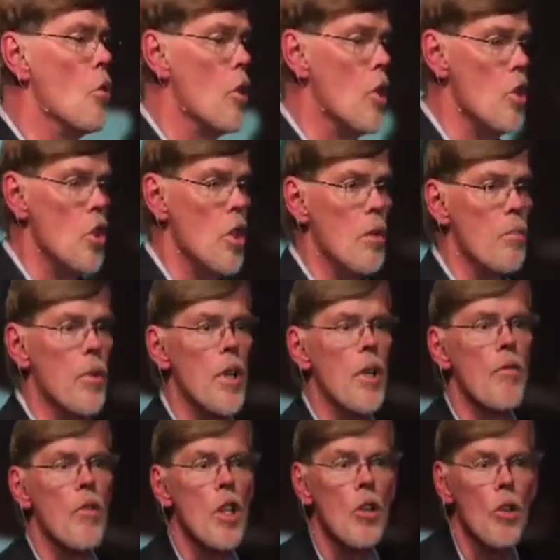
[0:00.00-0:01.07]
to the
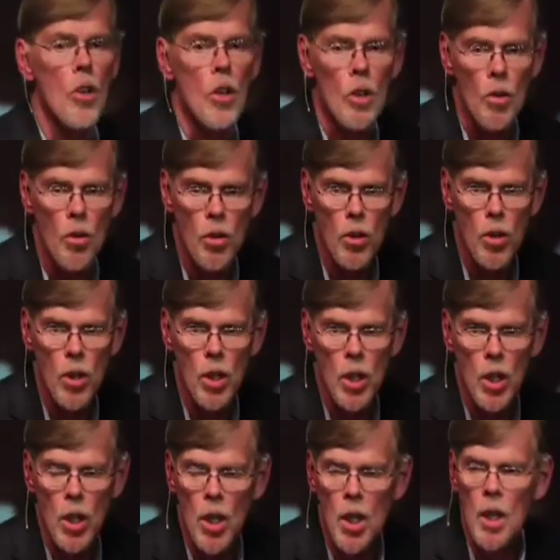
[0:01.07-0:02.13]
stewardship of the
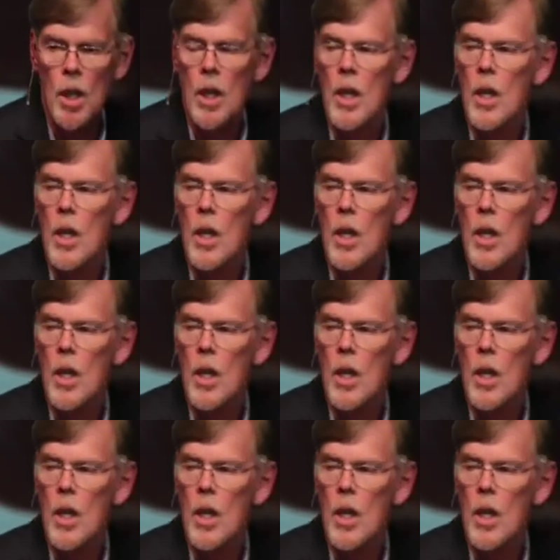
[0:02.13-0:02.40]
earth.